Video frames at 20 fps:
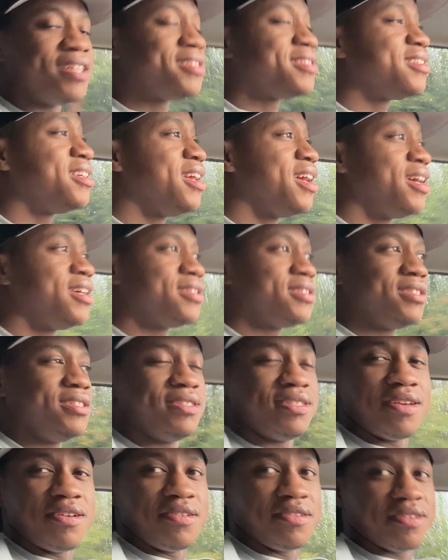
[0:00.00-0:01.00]
see how she
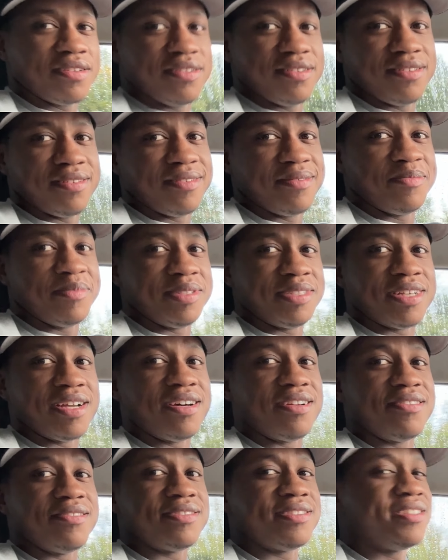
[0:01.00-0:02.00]
talking? but y'all
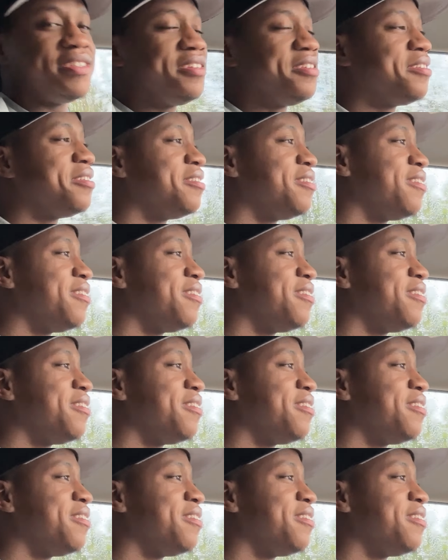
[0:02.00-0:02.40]
don't see it.